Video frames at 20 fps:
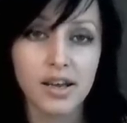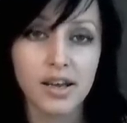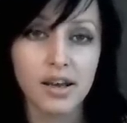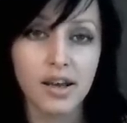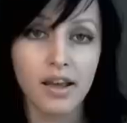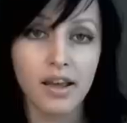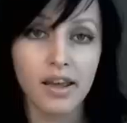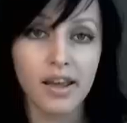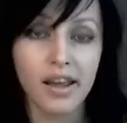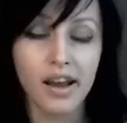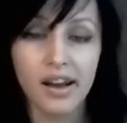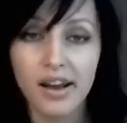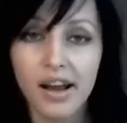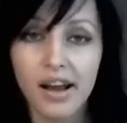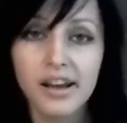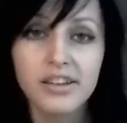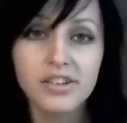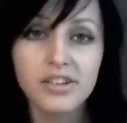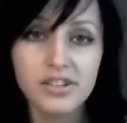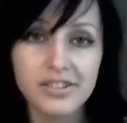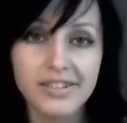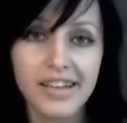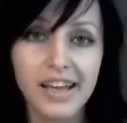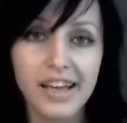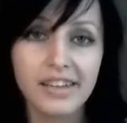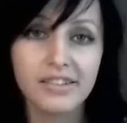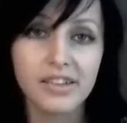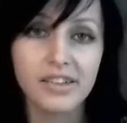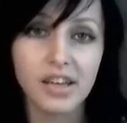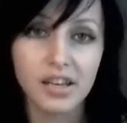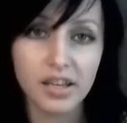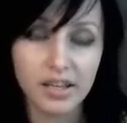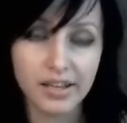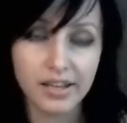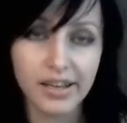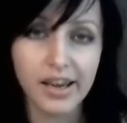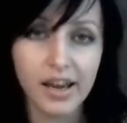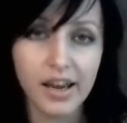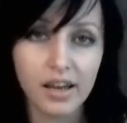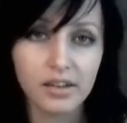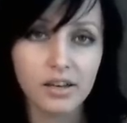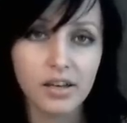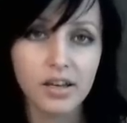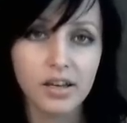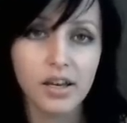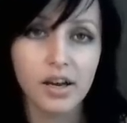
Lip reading: And I understand that, again,